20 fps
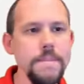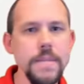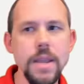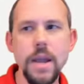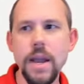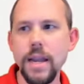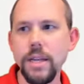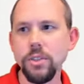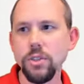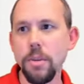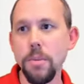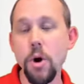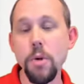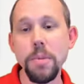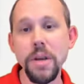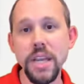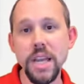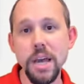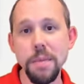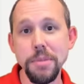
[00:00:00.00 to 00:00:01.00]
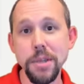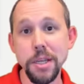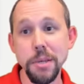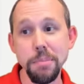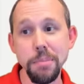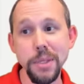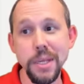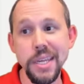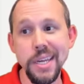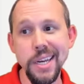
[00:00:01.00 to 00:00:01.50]
All right, so I'm opening up the
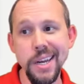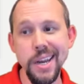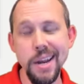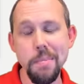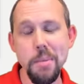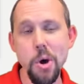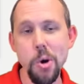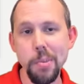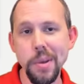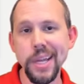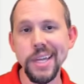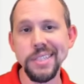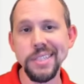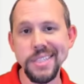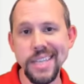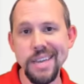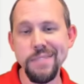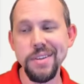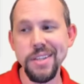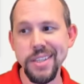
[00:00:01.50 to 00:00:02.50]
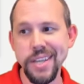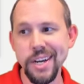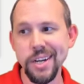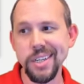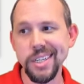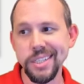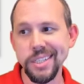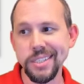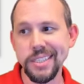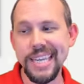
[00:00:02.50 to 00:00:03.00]
completed and I'm hoping I saved it there
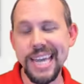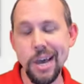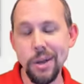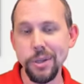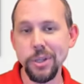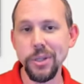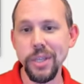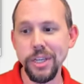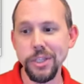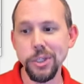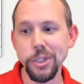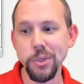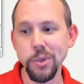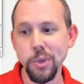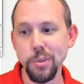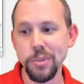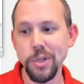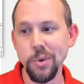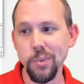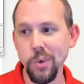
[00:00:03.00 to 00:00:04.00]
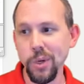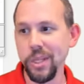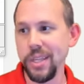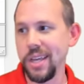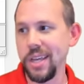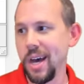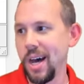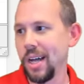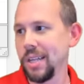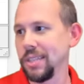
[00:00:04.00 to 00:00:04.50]
because calculation groups are
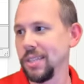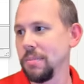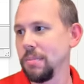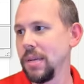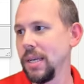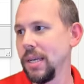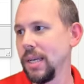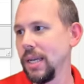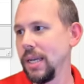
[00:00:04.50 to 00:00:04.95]
really awesome.